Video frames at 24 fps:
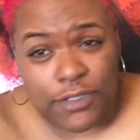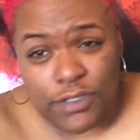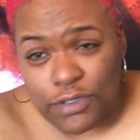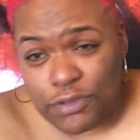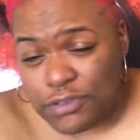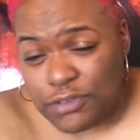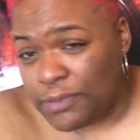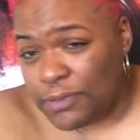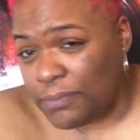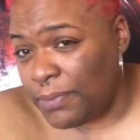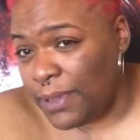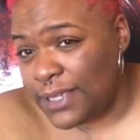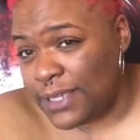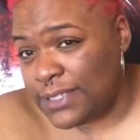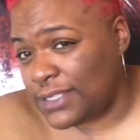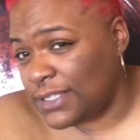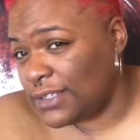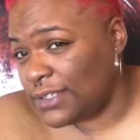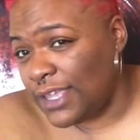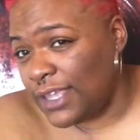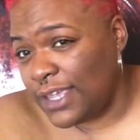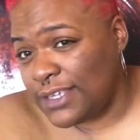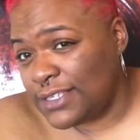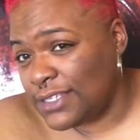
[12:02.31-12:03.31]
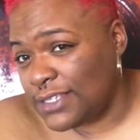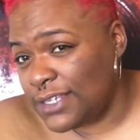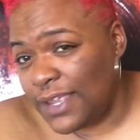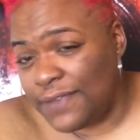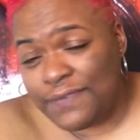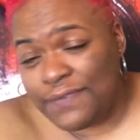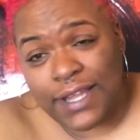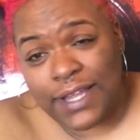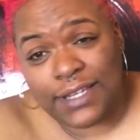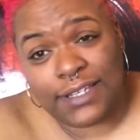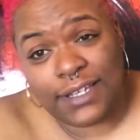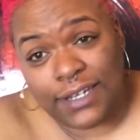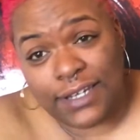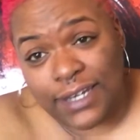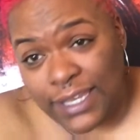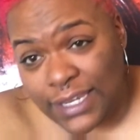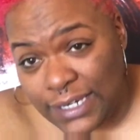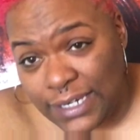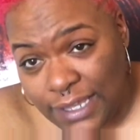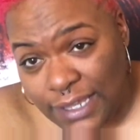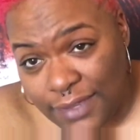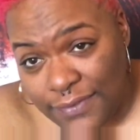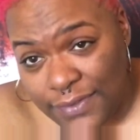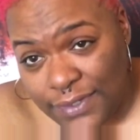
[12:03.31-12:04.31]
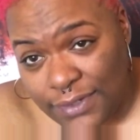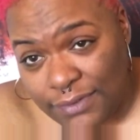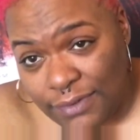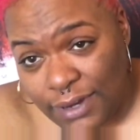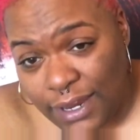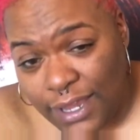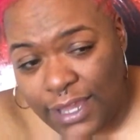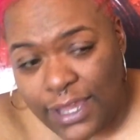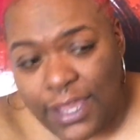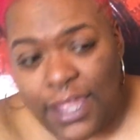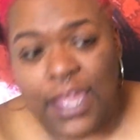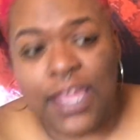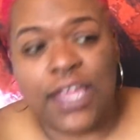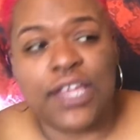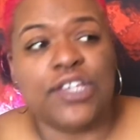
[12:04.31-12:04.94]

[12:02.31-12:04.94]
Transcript: to do some basic things and they've not done any of it, right?